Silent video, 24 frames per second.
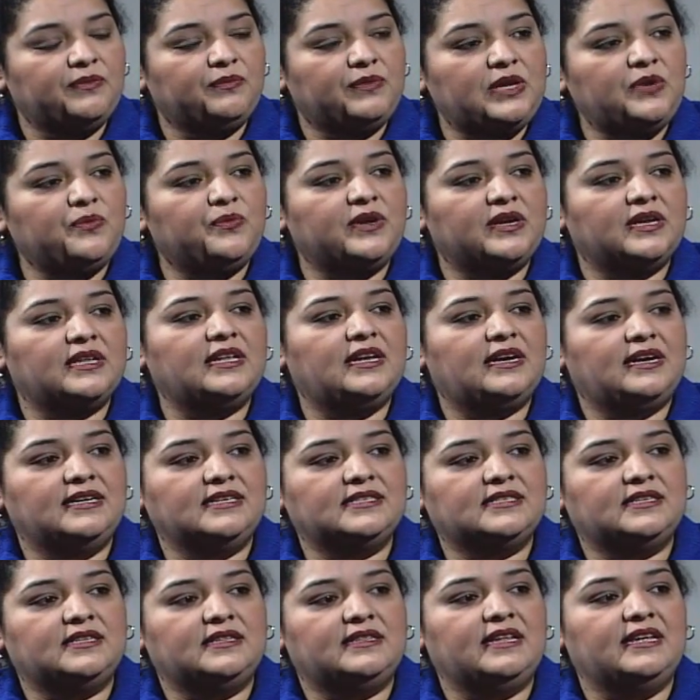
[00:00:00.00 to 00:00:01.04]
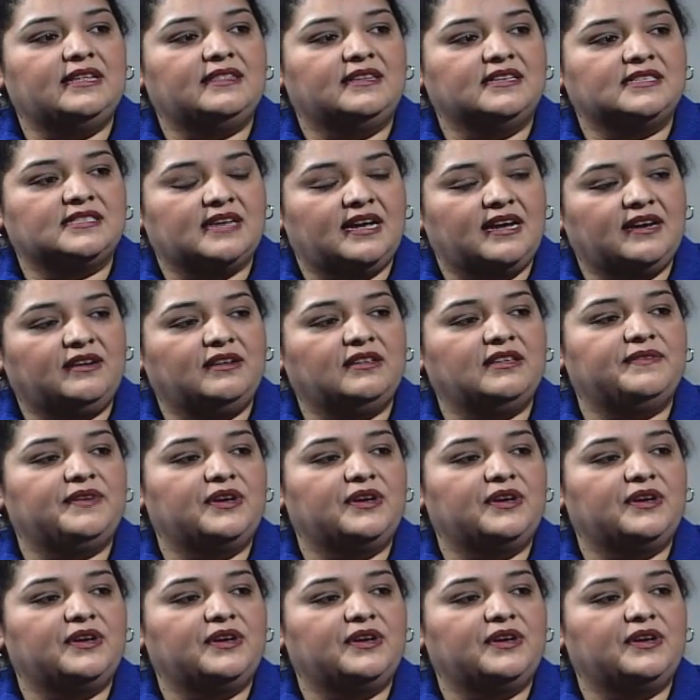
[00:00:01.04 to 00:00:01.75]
we realized that the cycle of